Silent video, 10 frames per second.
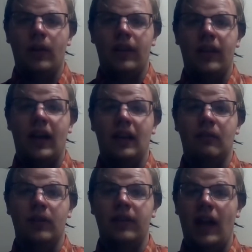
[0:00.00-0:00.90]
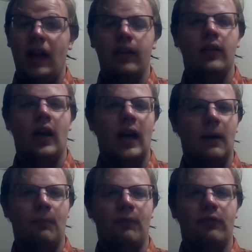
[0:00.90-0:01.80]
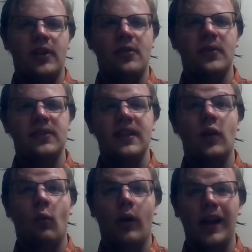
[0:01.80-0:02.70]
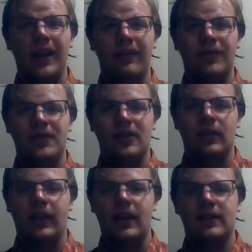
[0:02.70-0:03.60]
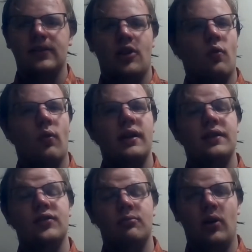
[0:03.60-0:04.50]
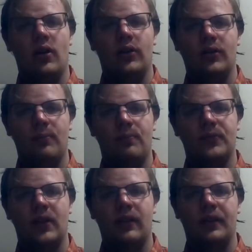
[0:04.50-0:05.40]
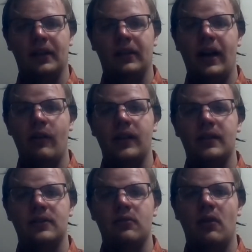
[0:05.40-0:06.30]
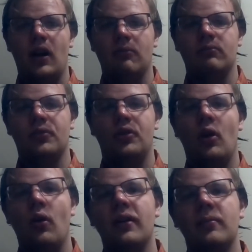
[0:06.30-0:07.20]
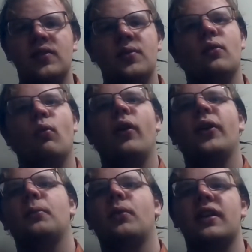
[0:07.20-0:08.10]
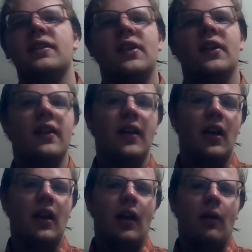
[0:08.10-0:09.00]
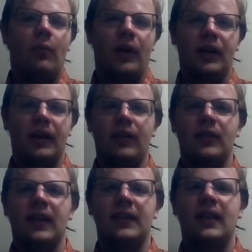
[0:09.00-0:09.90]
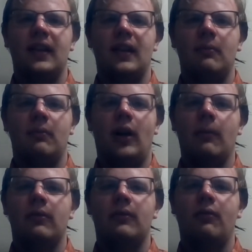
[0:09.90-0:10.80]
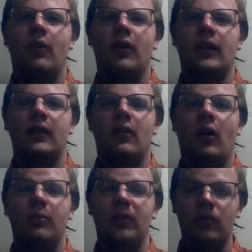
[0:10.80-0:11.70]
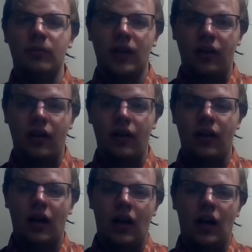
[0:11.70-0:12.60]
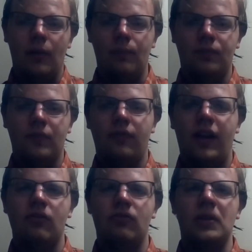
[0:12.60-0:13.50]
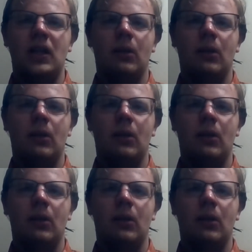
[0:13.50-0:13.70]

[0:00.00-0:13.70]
And then with that, the frequency and wave lengths are way smaller that allow it to go in between the walls more easier. Where another nickname for it called millimeter, 5G